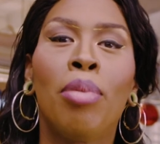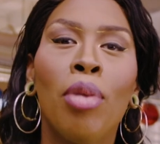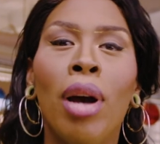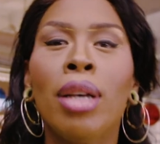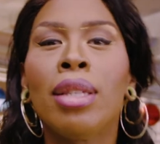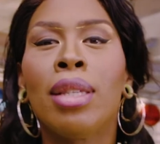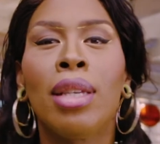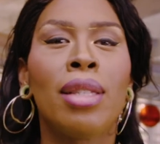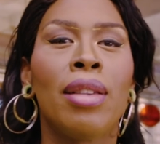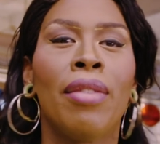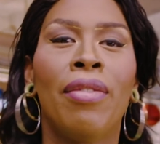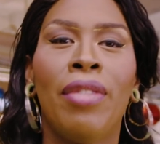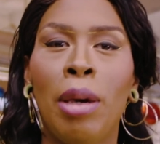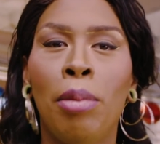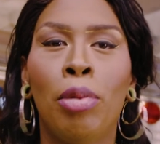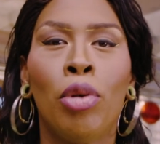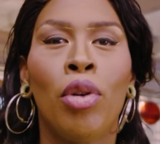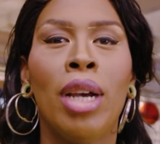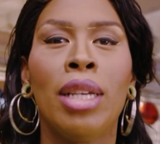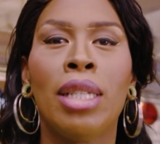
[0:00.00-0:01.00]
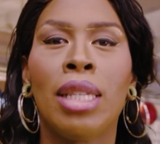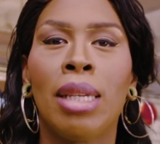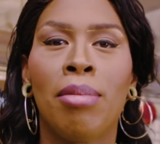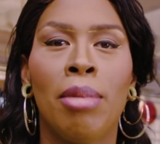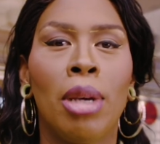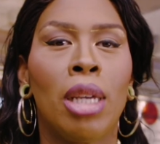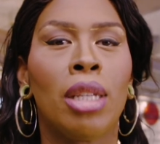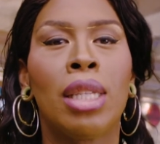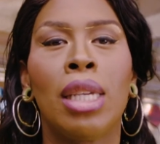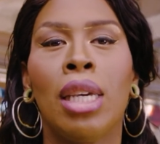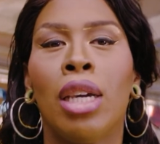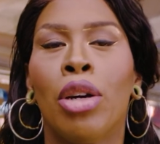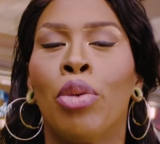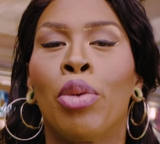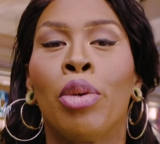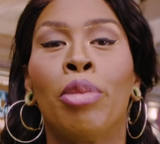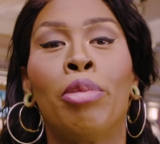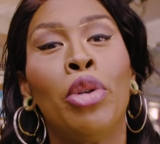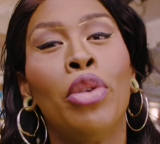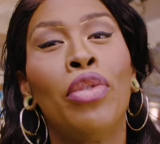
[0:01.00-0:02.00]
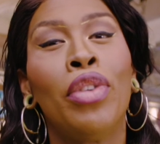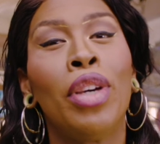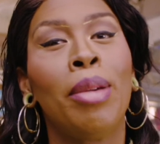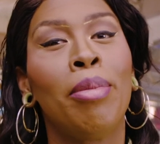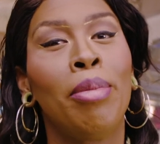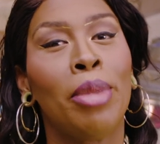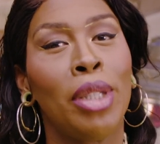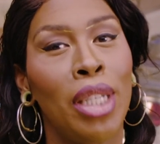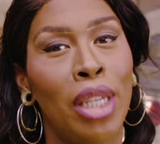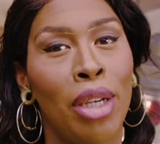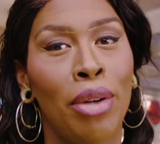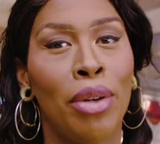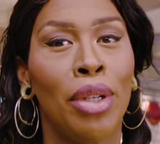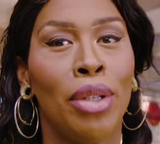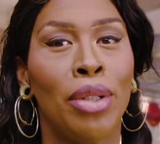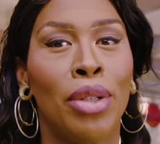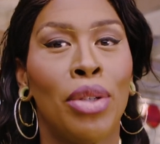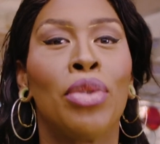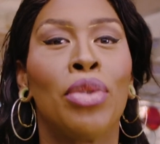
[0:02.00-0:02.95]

process of vaporizing, melting, or removing material